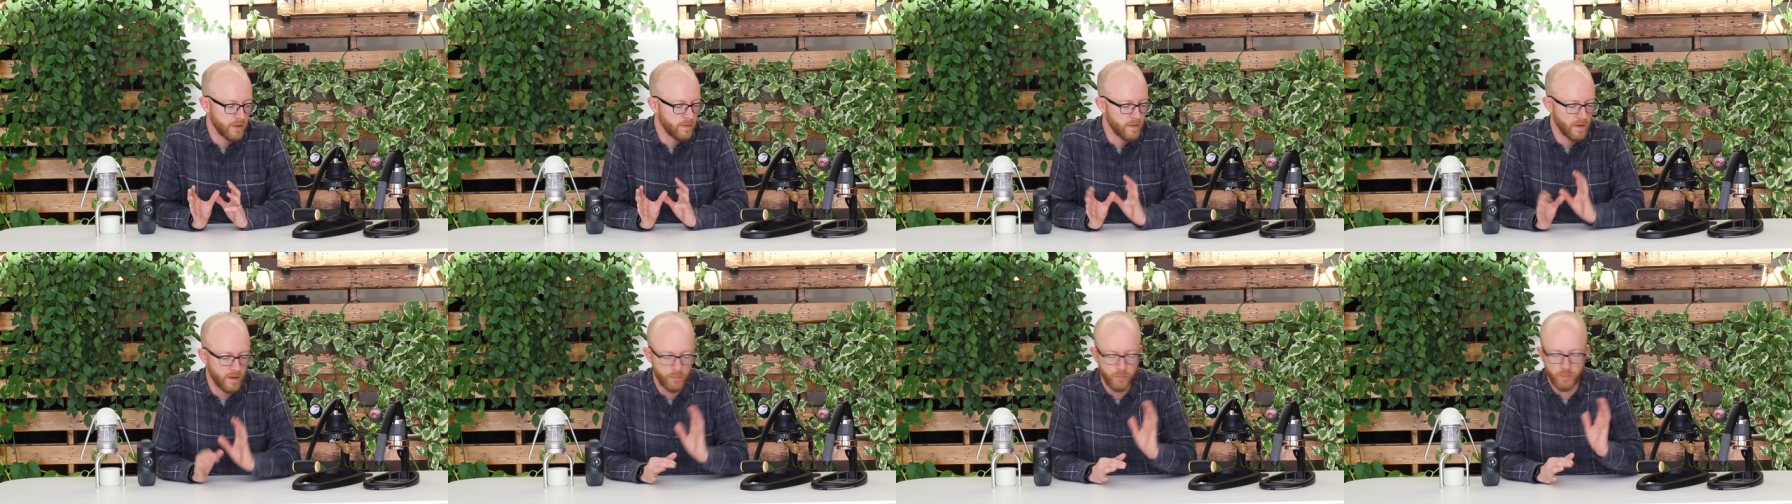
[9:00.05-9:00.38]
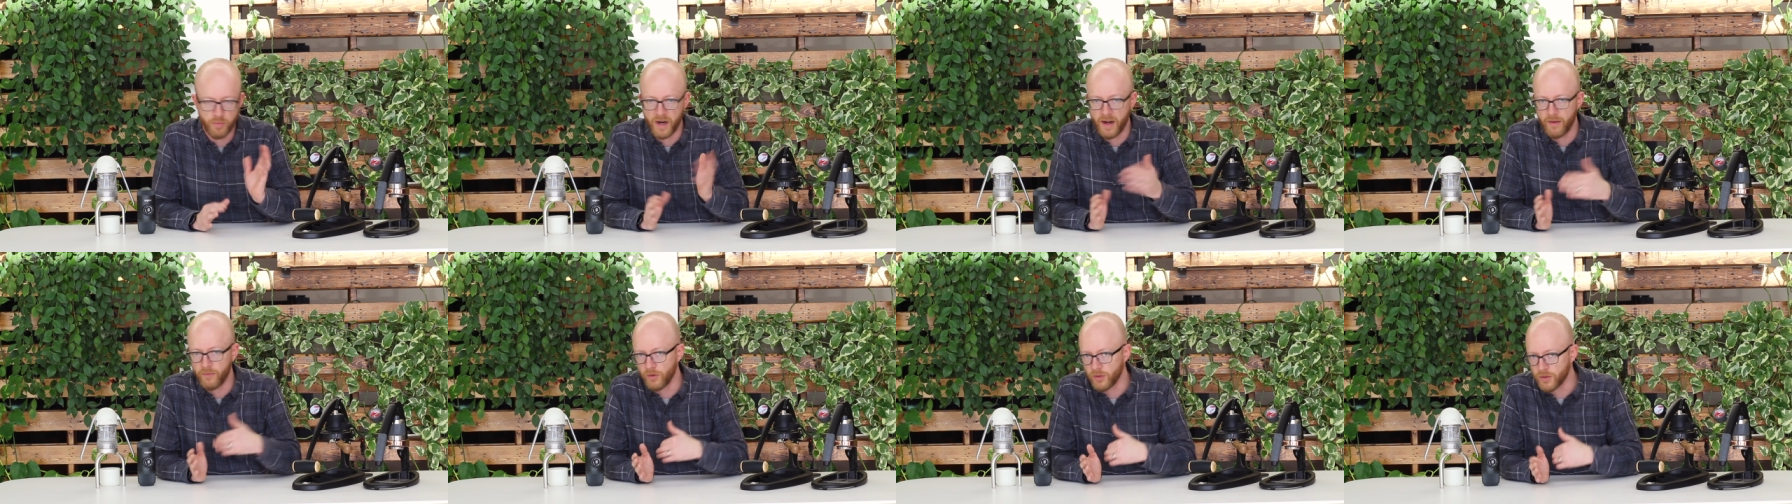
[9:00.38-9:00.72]
the
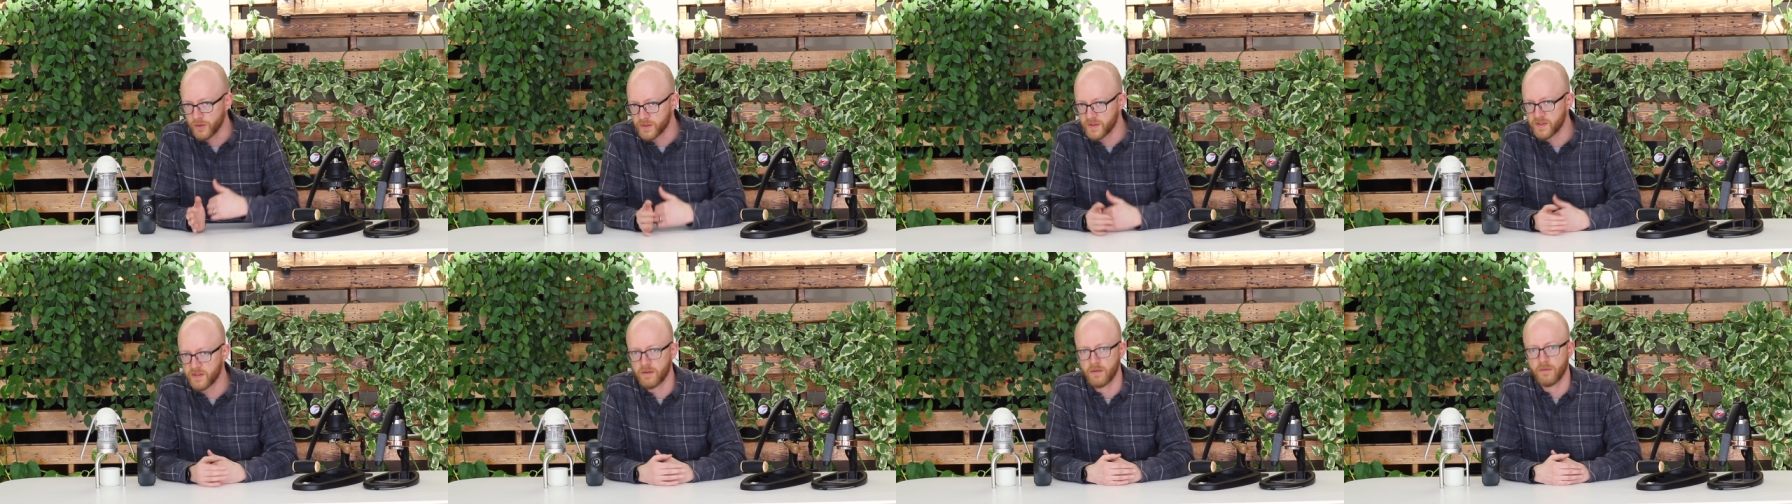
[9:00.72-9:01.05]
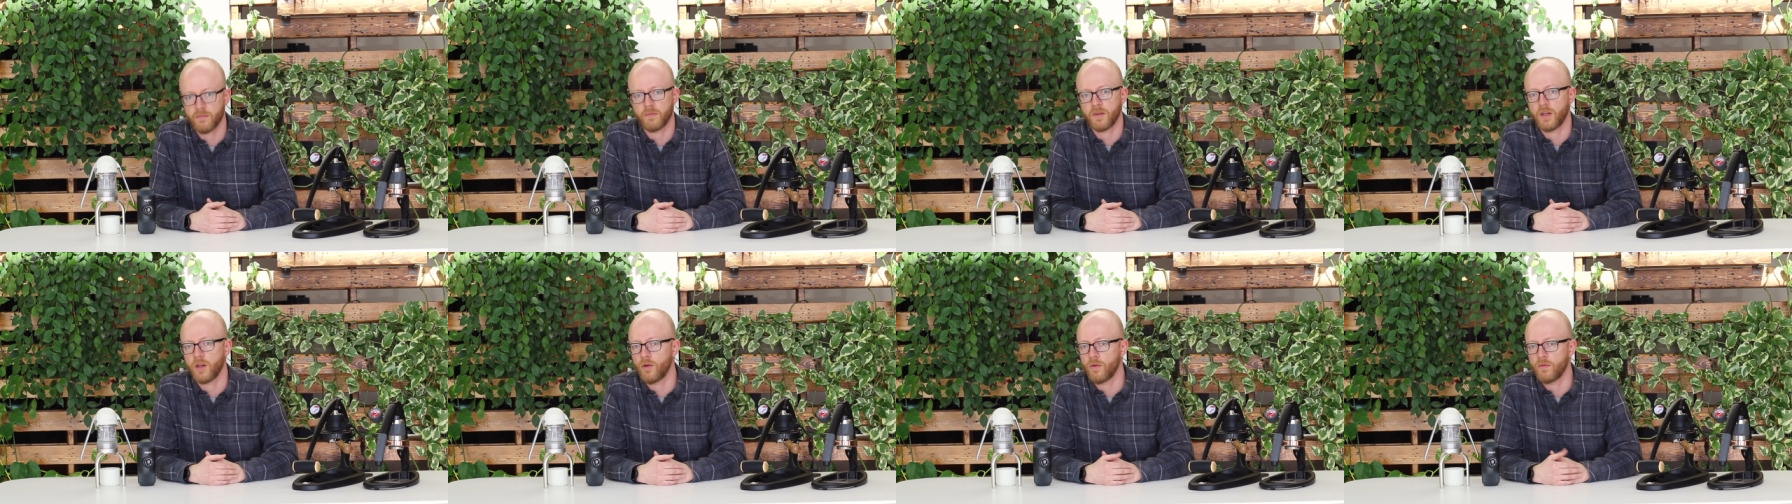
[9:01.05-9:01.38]
Breville's
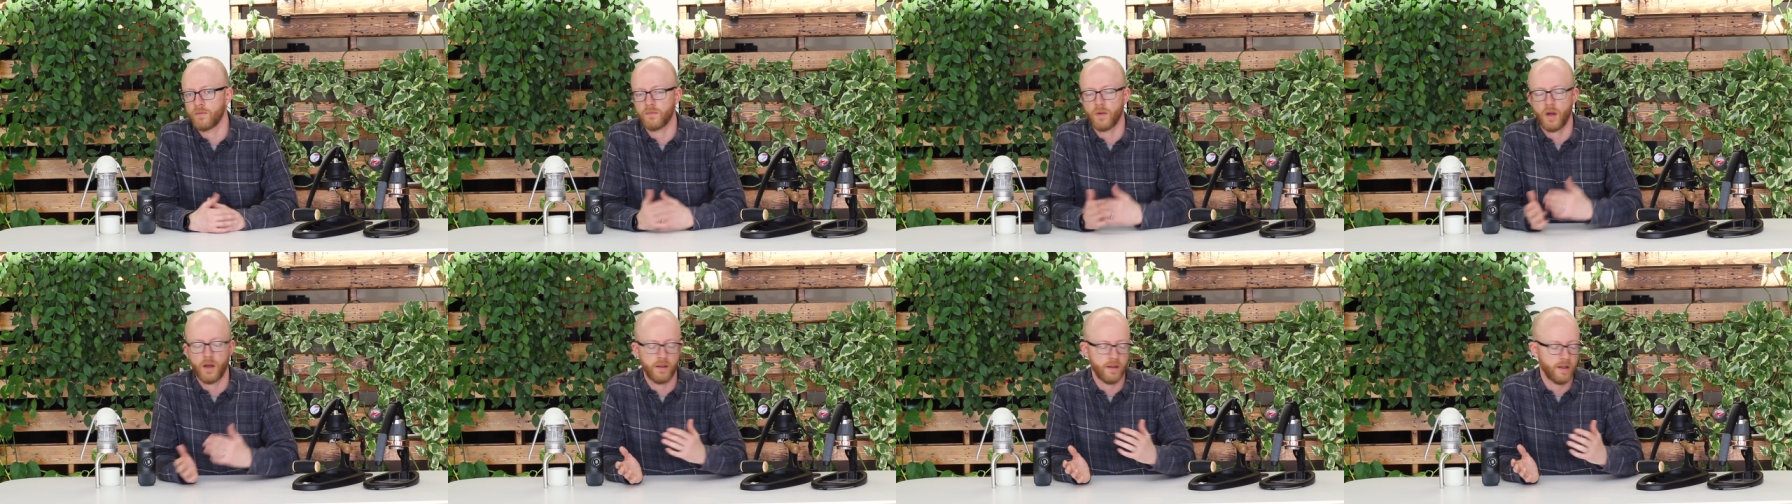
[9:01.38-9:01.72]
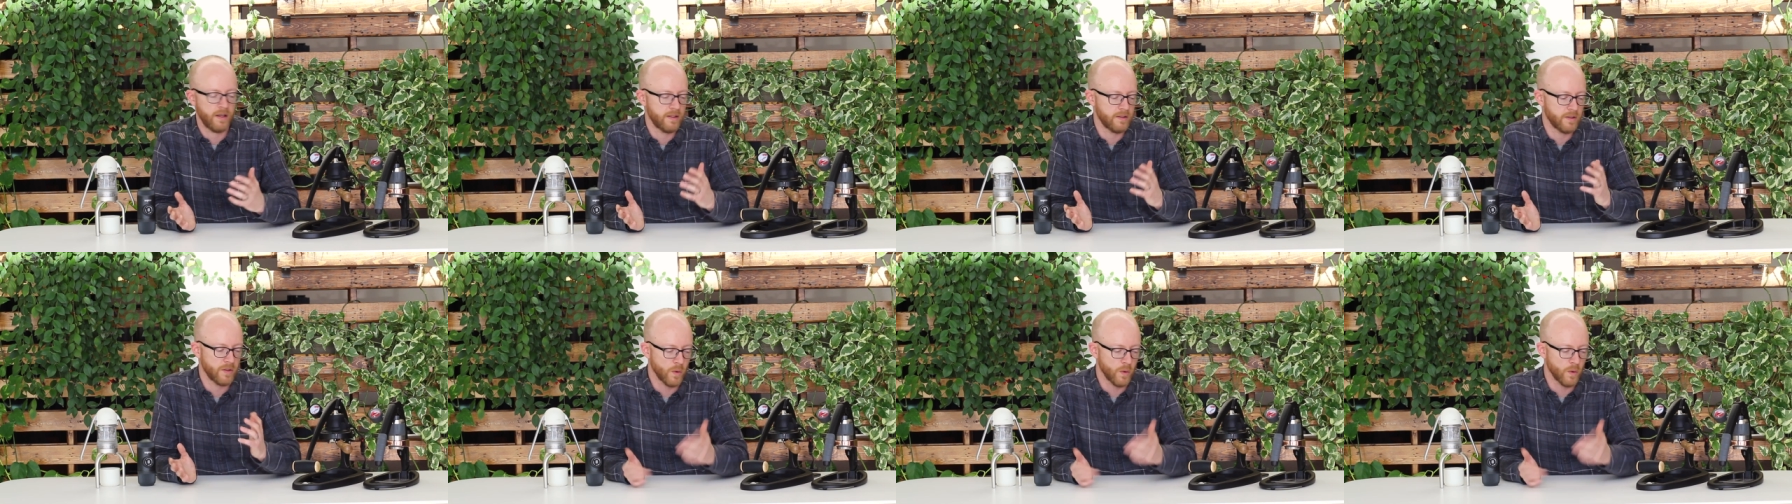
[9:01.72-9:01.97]
you know